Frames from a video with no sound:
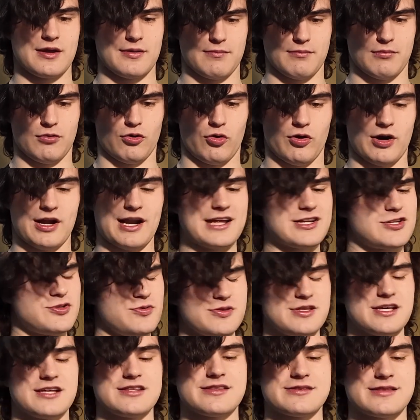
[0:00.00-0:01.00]
and more. And I
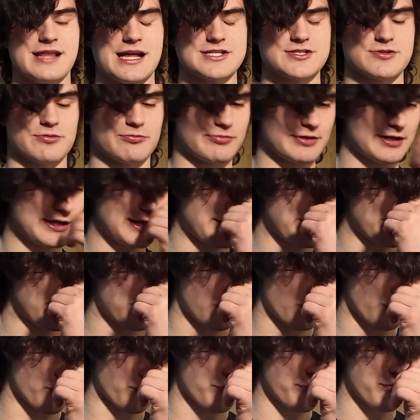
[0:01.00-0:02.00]
do think that's a really
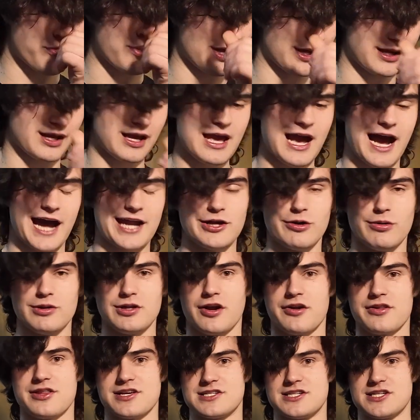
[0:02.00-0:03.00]
important thing. I know a
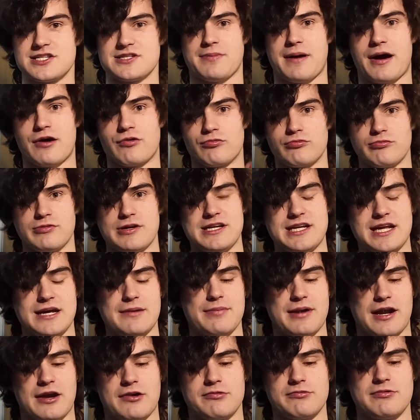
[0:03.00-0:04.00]
lot of this is about
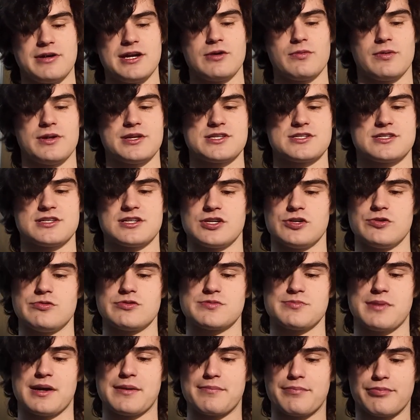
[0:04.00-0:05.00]
reading, but I really want to
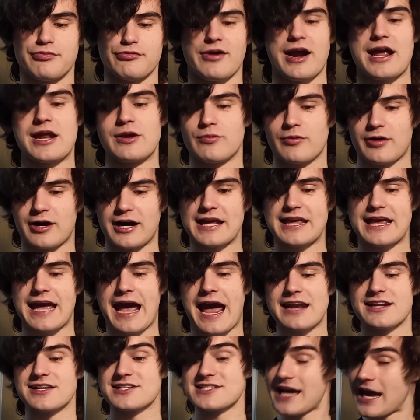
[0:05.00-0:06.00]
use my brain where I
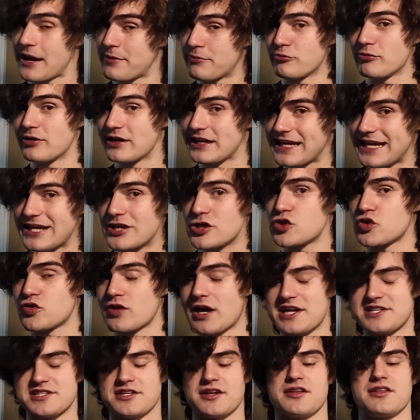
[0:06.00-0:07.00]
can, because I am really
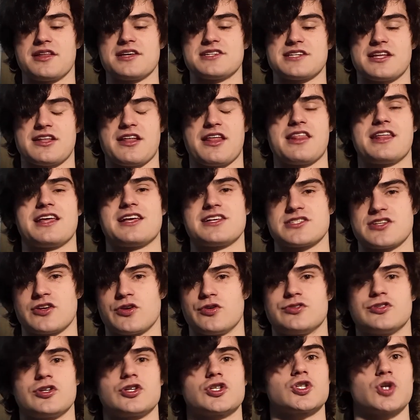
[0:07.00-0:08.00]
interested in this, and I think it's
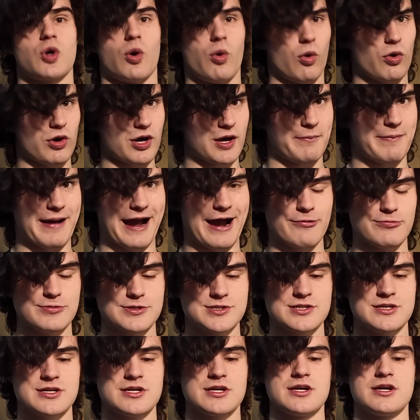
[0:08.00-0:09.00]
good to talk
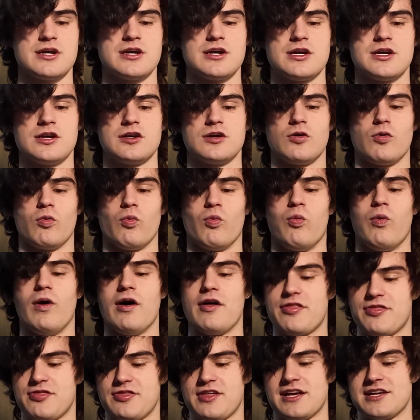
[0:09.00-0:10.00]
about
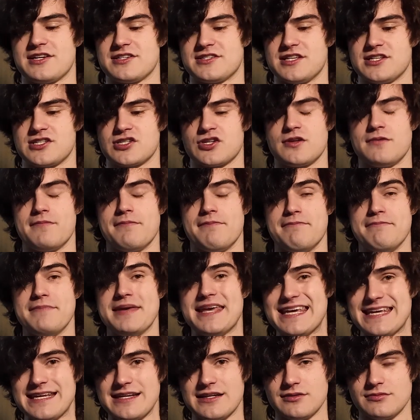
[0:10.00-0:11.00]
what things this can
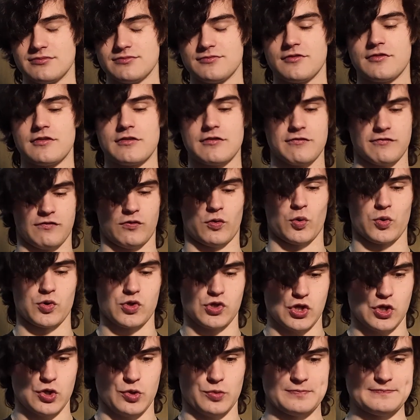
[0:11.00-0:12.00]
mean for
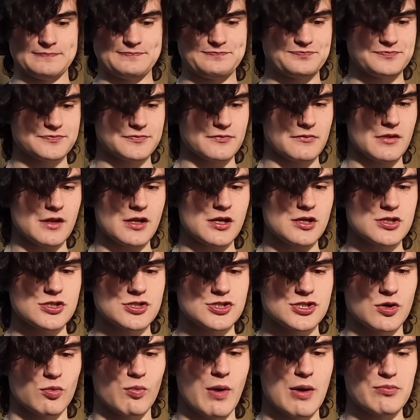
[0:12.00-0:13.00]
you.
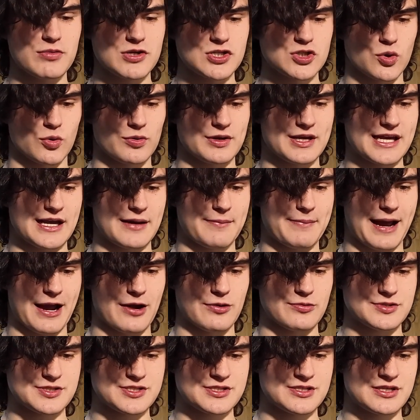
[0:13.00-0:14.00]
So when we're talking
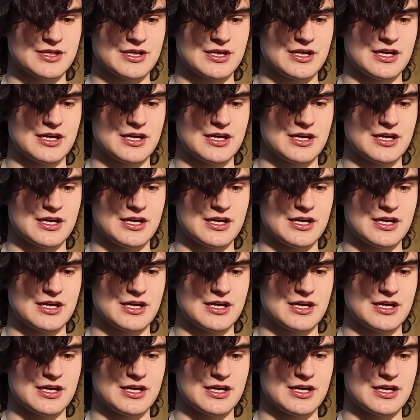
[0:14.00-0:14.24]
about